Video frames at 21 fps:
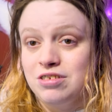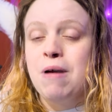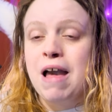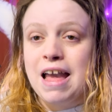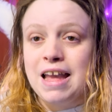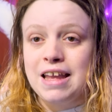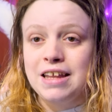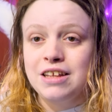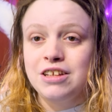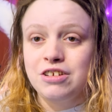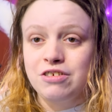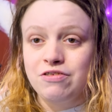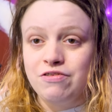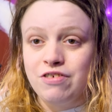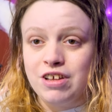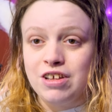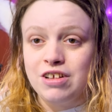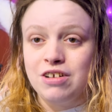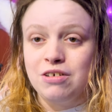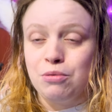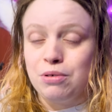Pain you
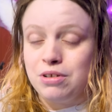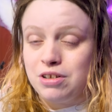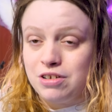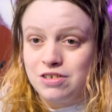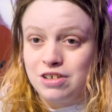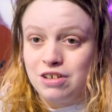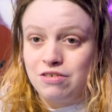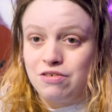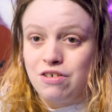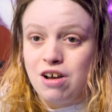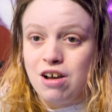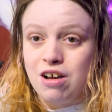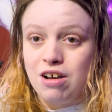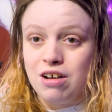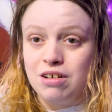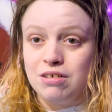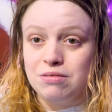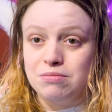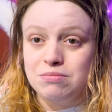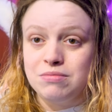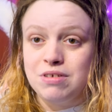feel when you
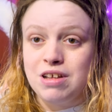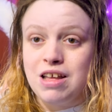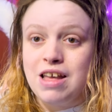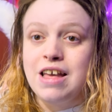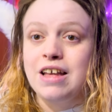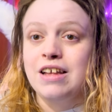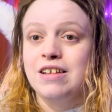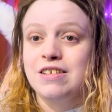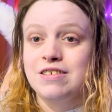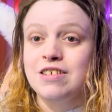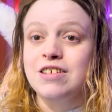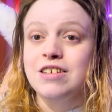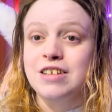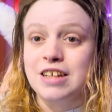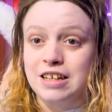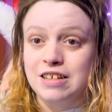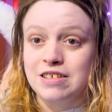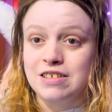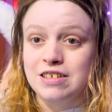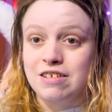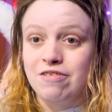self-harm, it's
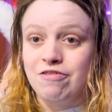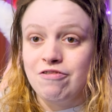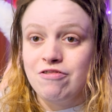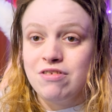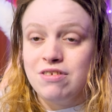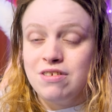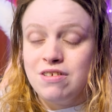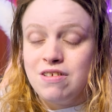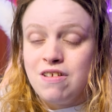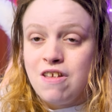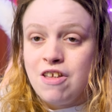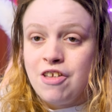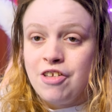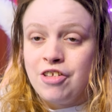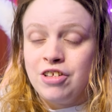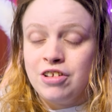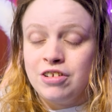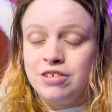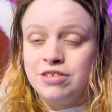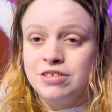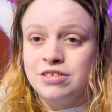addictive.
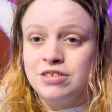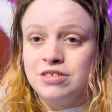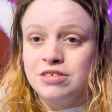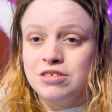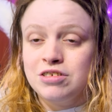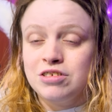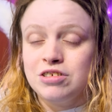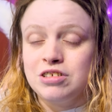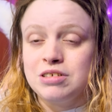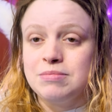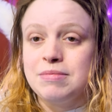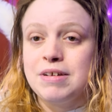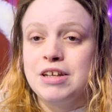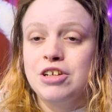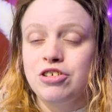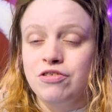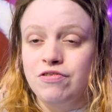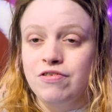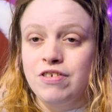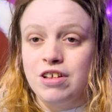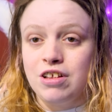It
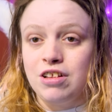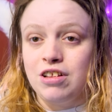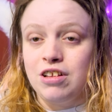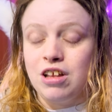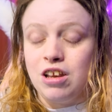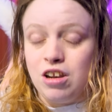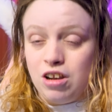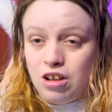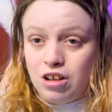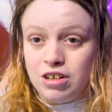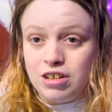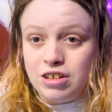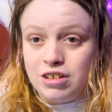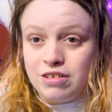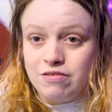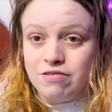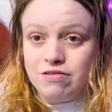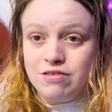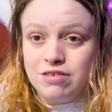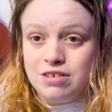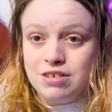makes you feel
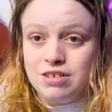alive.